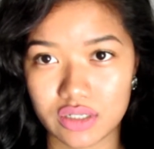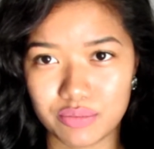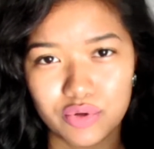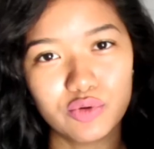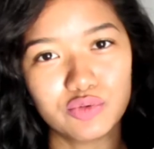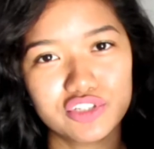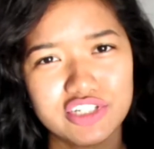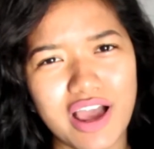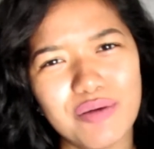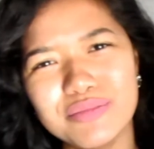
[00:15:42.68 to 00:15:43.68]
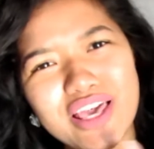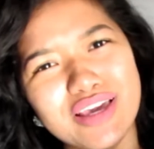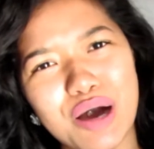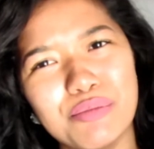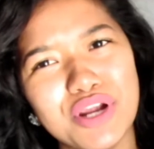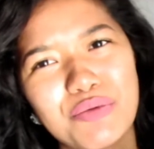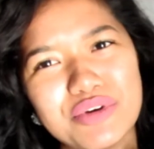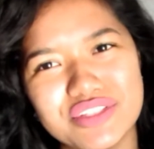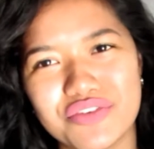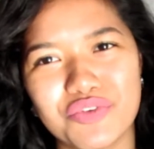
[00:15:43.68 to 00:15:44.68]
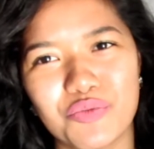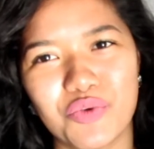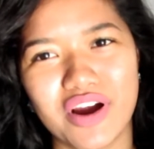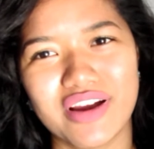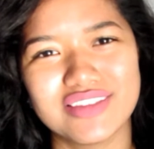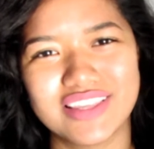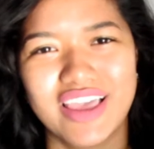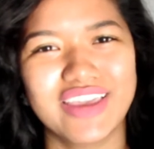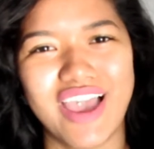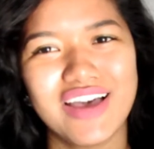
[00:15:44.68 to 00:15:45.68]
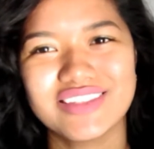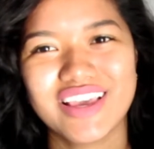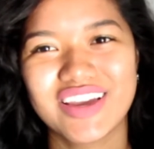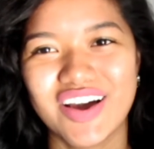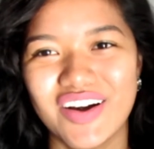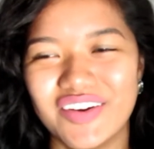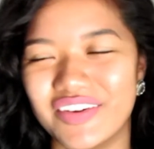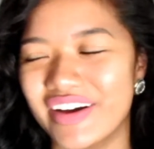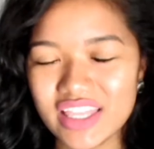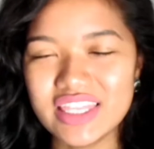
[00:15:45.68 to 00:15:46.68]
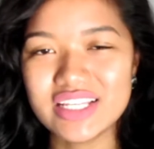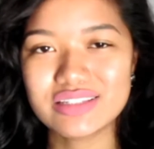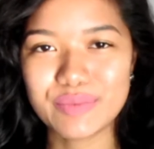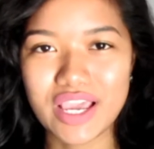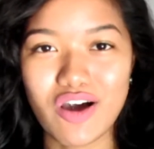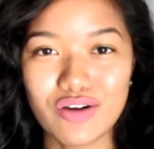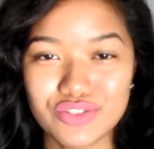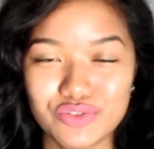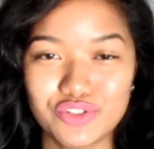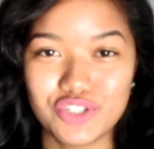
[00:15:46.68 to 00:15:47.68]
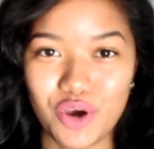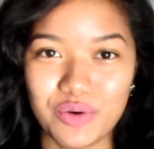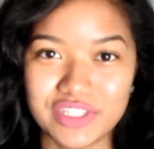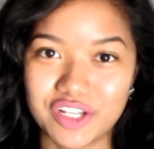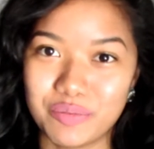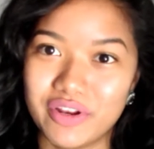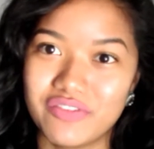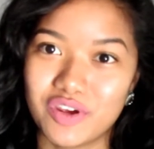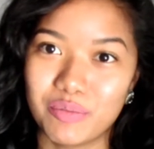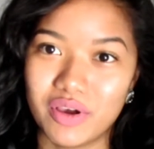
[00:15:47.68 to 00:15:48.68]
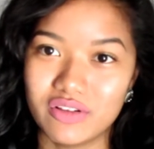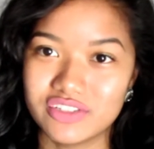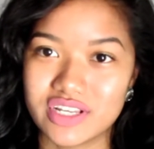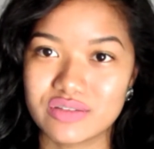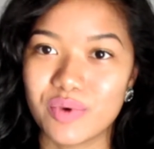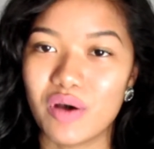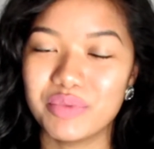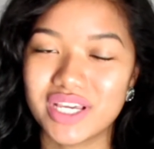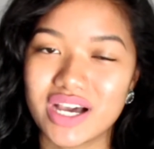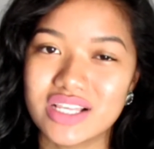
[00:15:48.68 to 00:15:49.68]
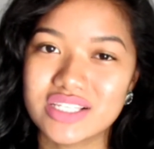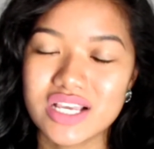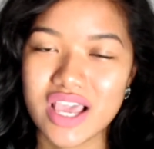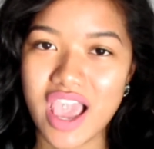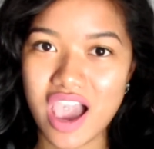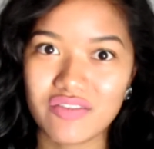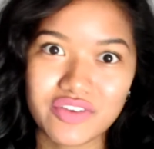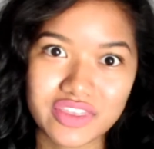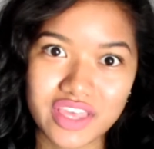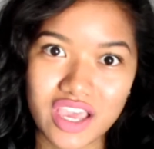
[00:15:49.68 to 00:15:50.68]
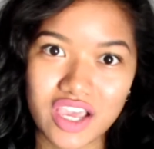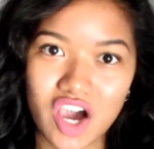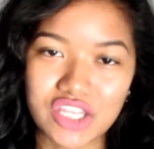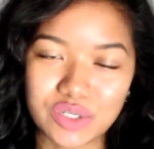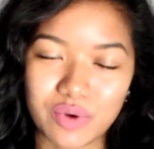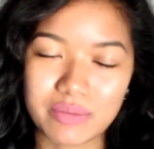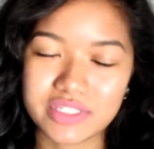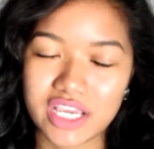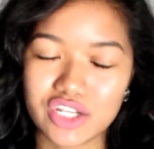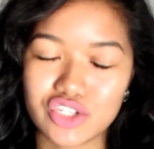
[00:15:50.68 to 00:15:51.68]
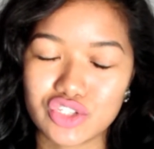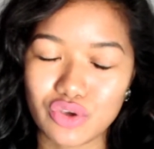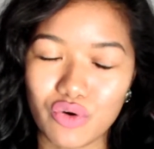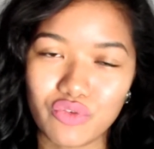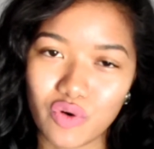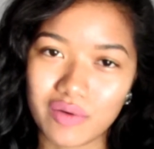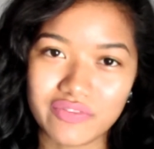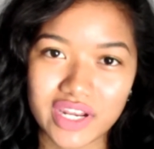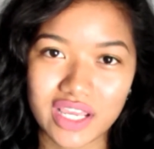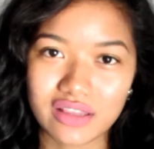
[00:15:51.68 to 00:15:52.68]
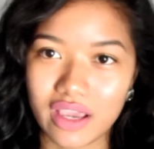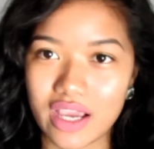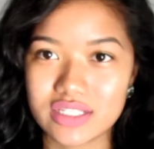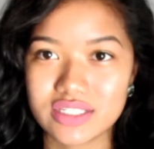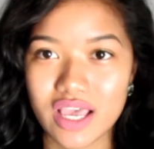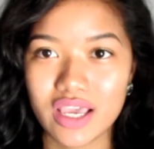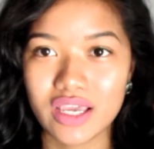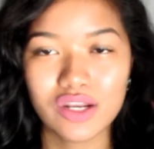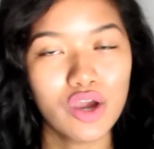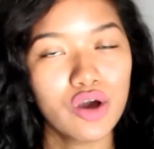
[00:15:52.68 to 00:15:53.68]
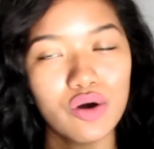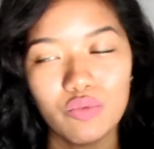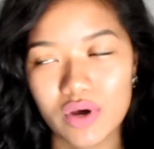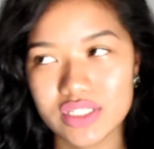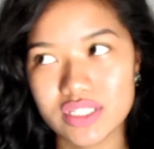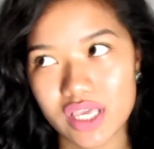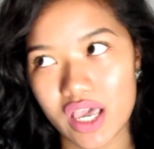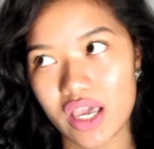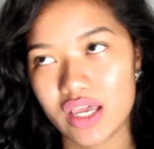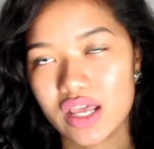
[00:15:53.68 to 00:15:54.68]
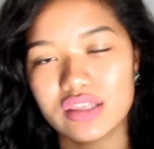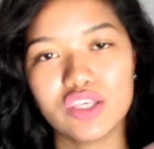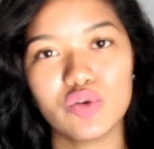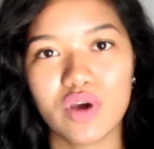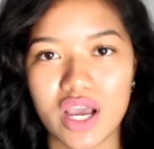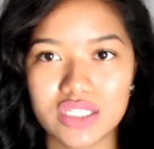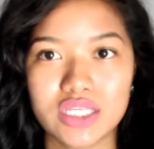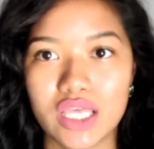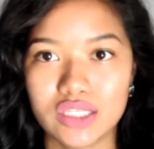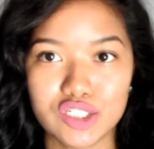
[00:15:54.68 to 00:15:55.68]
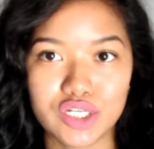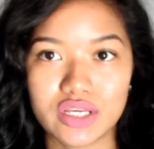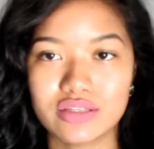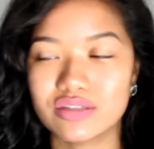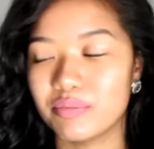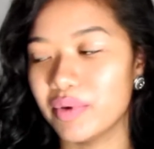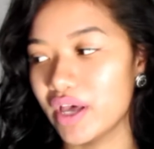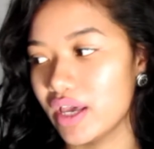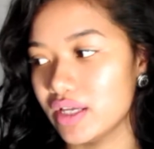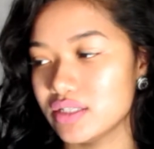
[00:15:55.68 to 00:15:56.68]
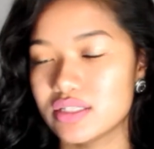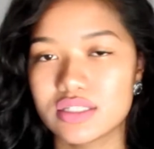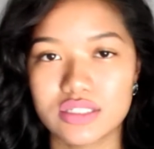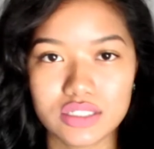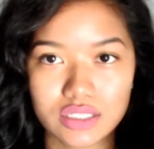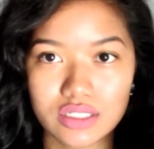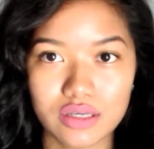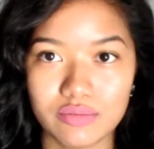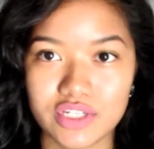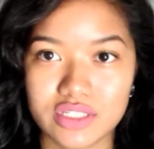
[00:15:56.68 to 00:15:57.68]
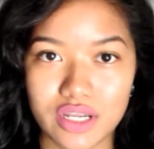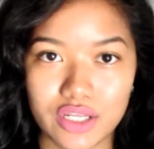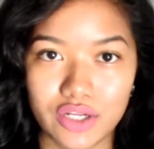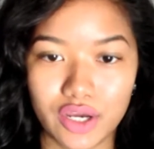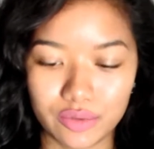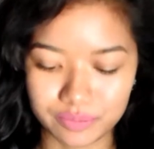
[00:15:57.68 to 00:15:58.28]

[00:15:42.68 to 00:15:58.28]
Pooch. I'm like coming up with different words like as I go. This might also show a little bit of your bulge as well, because everything on their website is so form-fitting, like I said. Once again, I think you guys get the gist, but I'm just letting you know.